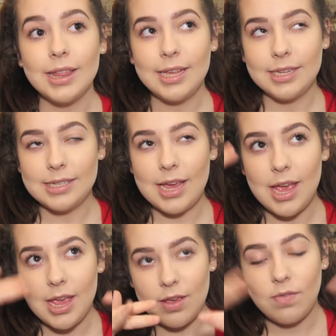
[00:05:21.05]
there's
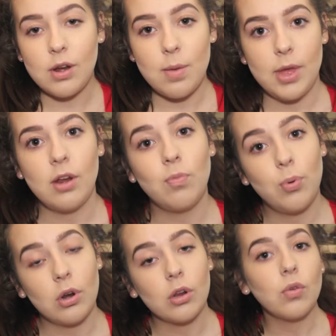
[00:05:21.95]
even amount of
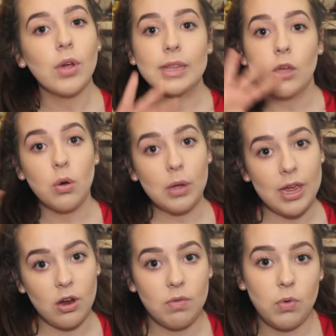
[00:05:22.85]
product throughout the whole
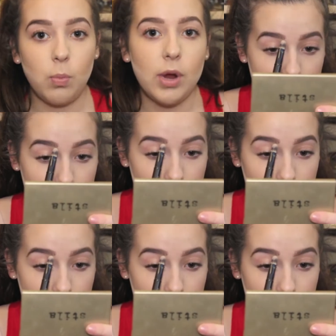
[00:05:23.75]
hair of your brow.